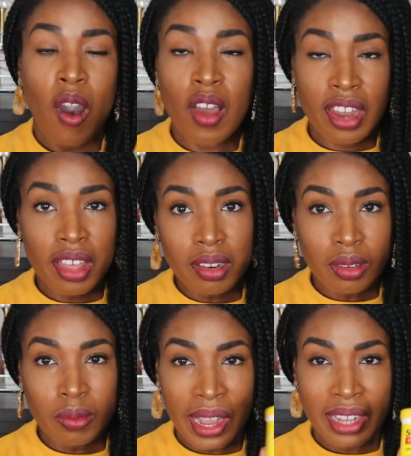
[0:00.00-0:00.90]

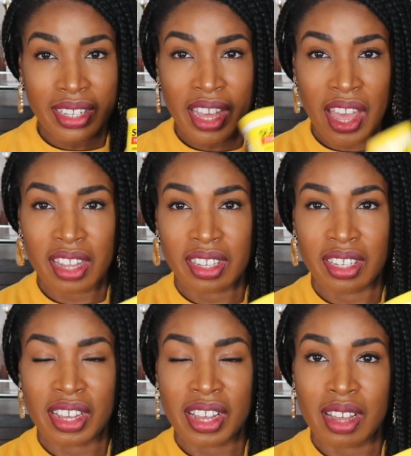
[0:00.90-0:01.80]
Another way to
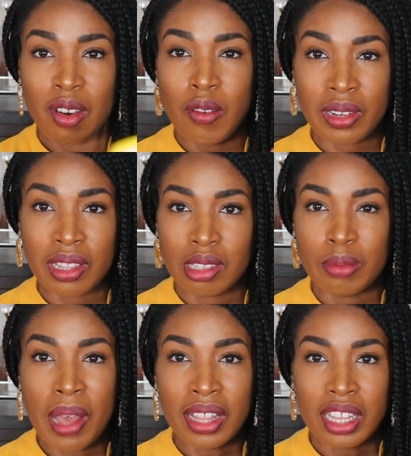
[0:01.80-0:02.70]
get over the
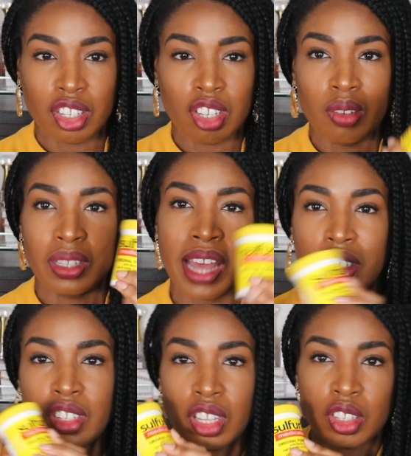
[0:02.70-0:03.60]
smell is to use
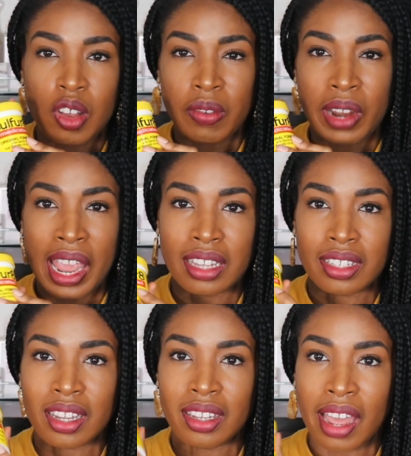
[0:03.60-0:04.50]
actually the Sulfur
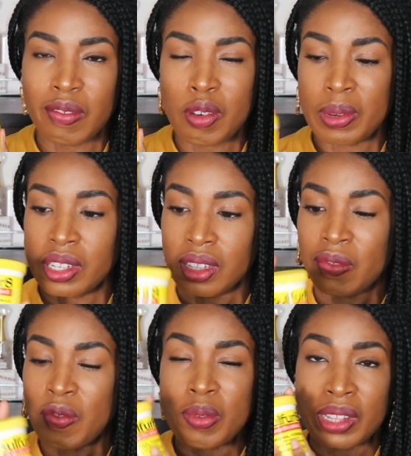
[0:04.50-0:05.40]
8 light
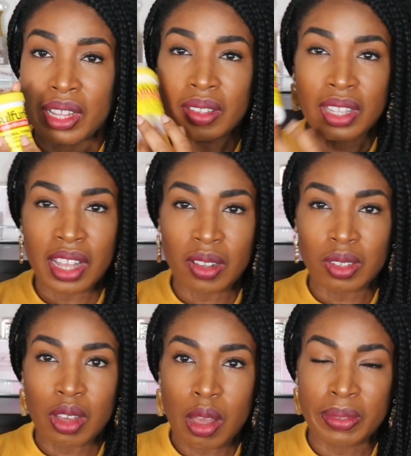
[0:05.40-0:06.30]
formula. So this
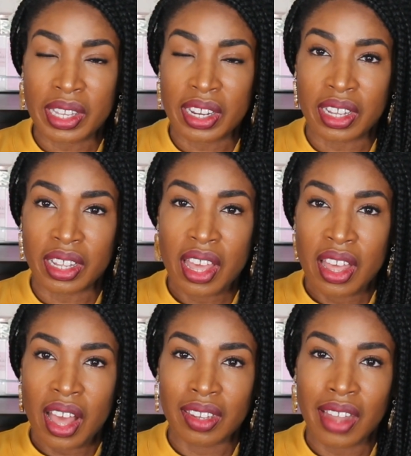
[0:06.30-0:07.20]
also comes in a
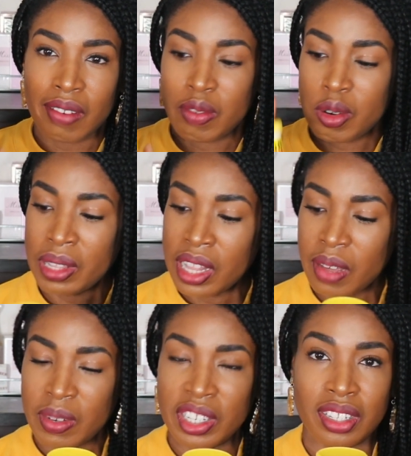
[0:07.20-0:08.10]
light
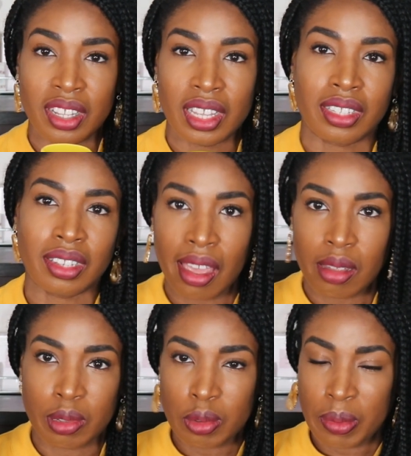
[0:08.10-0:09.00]
formula, which is in this
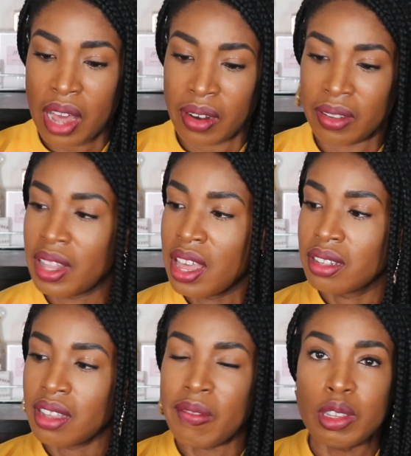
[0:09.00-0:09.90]
light blue bottle.
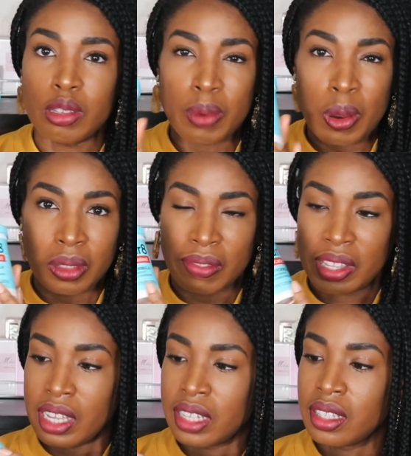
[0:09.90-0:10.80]
So I've used both of
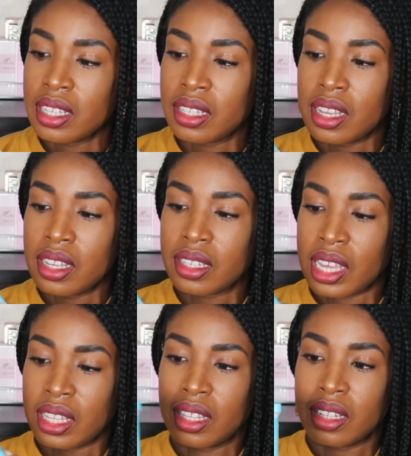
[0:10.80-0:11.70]
these. This is
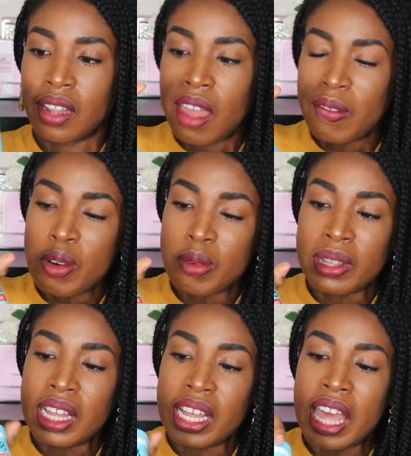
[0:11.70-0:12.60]
like the light
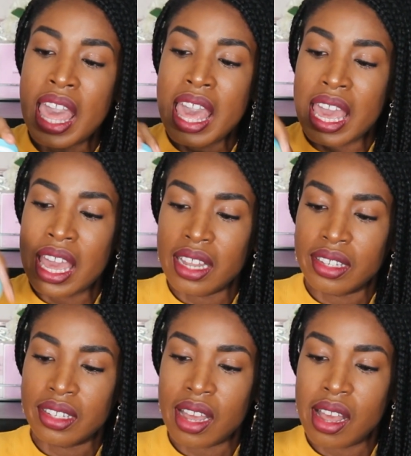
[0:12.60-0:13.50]
formula. I
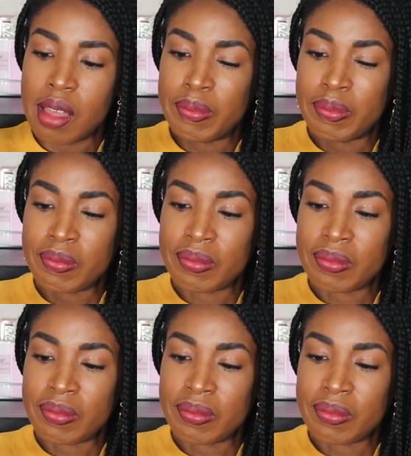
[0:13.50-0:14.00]
say